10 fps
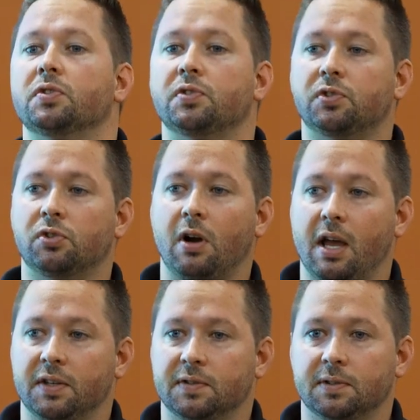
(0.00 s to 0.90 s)

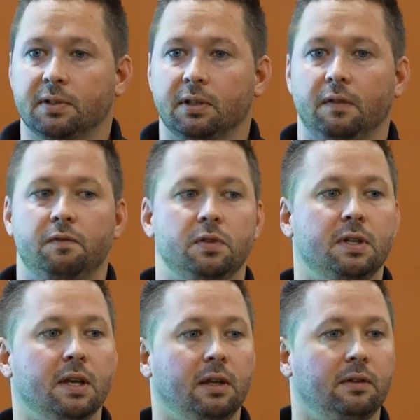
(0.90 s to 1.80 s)
Stress
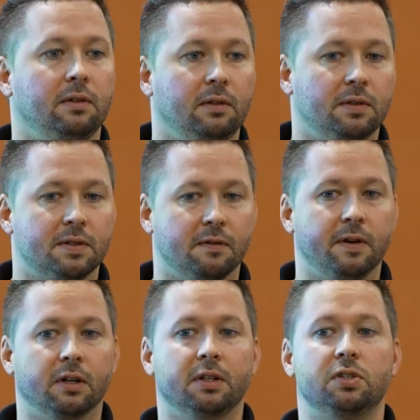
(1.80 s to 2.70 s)
you get
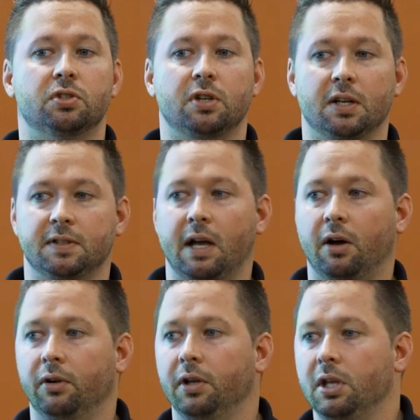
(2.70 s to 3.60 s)
severely stressed
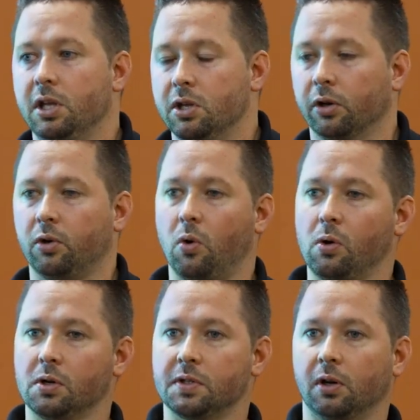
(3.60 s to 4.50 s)
out, your
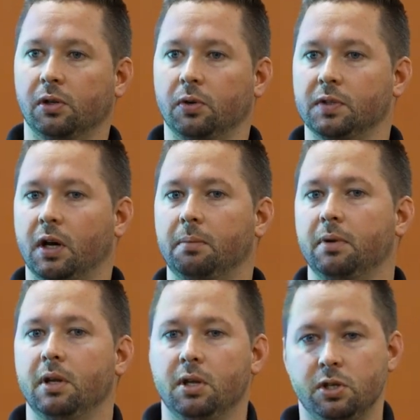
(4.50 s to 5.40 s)
cortisol goes up,